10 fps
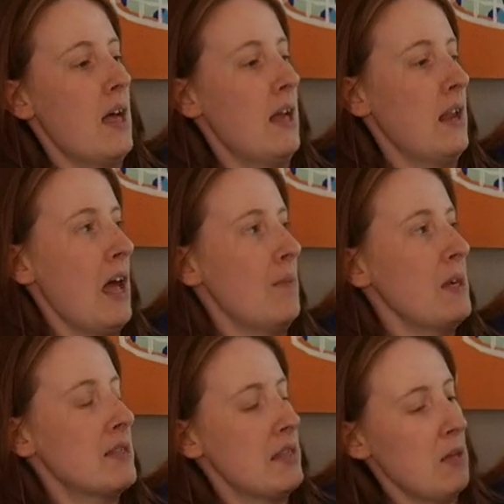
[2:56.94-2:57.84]
an
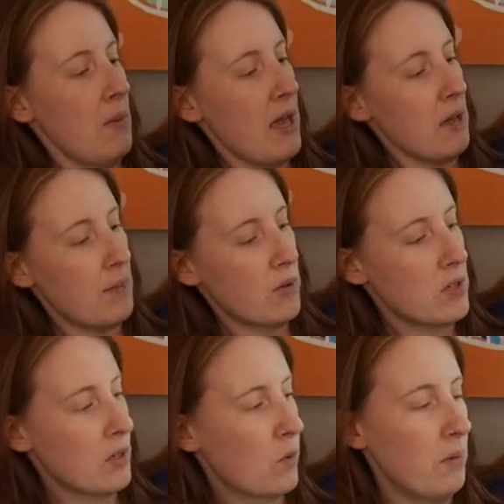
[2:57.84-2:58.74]
MEC bag,
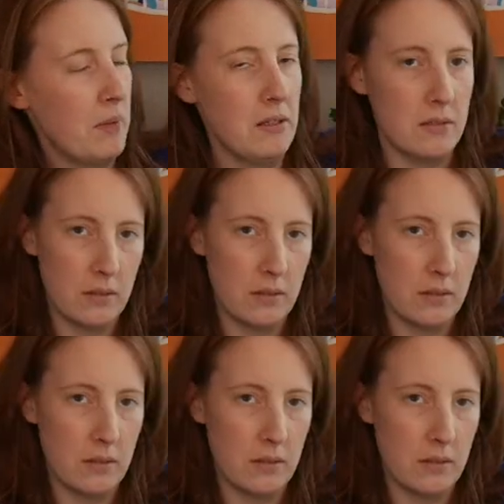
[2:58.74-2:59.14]
Mountain Equipment